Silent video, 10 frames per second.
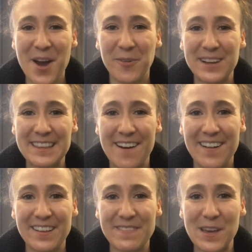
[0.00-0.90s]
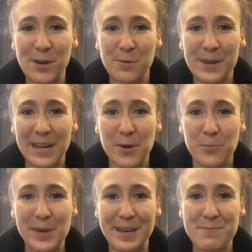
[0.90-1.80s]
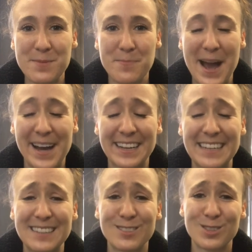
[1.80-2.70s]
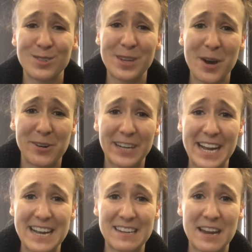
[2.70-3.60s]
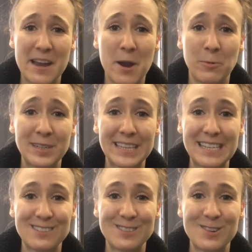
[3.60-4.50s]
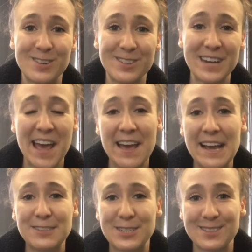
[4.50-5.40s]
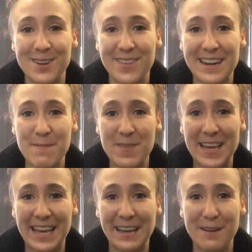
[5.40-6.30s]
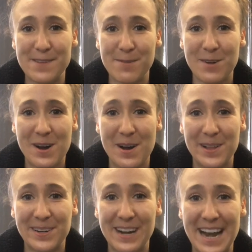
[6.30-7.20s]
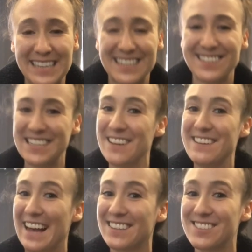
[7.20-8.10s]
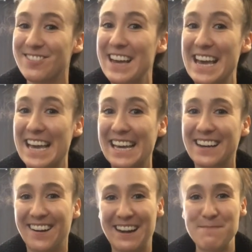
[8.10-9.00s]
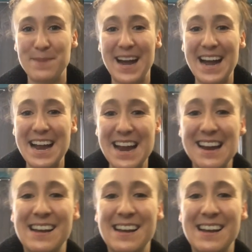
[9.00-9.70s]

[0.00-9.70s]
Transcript: with all of you, but I hope we can be back in the studio again really soon. Just know that I'm thinking of you all right? I'll see you next week. All right, bye.